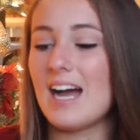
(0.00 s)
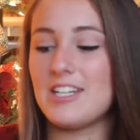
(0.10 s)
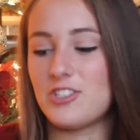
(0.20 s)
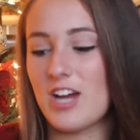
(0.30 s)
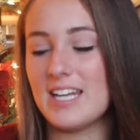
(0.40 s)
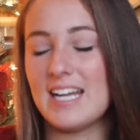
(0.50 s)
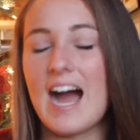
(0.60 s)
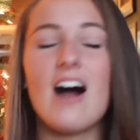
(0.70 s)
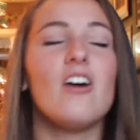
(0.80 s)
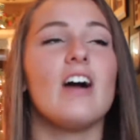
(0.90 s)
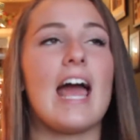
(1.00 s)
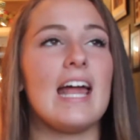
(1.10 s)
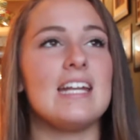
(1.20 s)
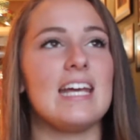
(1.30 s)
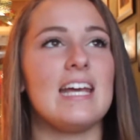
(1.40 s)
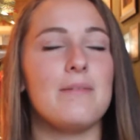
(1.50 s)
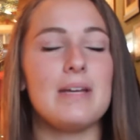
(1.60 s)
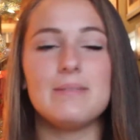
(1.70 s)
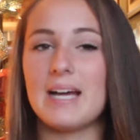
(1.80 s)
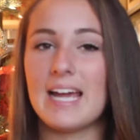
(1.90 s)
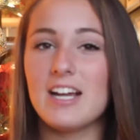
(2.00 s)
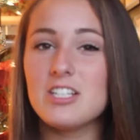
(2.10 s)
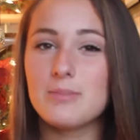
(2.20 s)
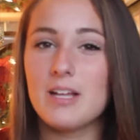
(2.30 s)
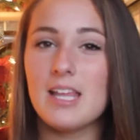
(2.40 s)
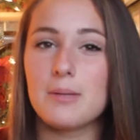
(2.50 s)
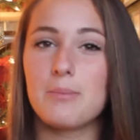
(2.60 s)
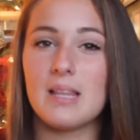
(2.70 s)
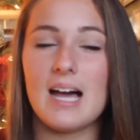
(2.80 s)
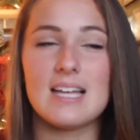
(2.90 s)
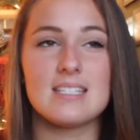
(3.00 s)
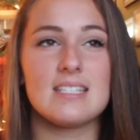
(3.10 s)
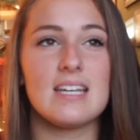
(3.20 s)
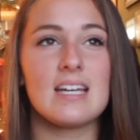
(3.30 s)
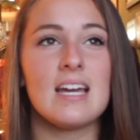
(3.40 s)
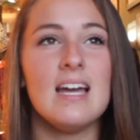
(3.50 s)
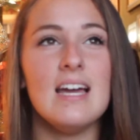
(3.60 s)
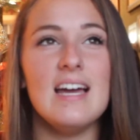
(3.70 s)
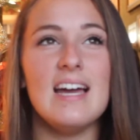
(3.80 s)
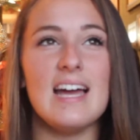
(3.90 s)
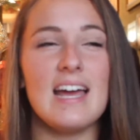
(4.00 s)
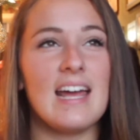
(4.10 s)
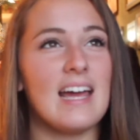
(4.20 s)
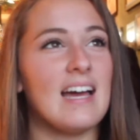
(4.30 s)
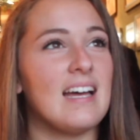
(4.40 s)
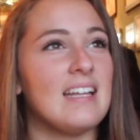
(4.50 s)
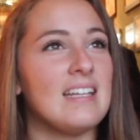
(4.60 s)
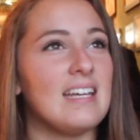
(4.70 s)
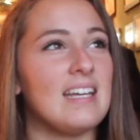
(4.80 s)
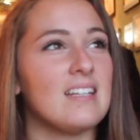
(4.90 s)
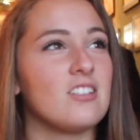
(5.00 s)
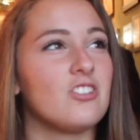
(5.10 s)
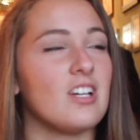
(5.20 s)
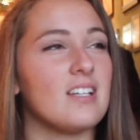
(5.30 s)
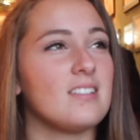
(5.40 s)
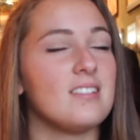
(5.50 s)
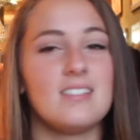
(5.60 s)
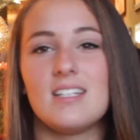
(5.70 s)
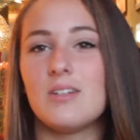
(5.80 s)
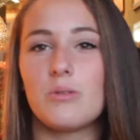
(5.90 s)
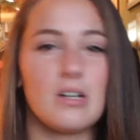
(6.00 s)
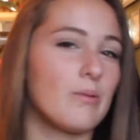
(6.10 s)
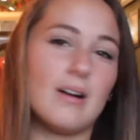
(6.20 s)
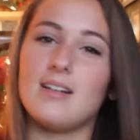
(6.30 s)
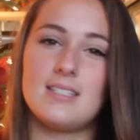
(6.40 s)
I tried it out and it made my hair smell like plastic and it just didn't work well.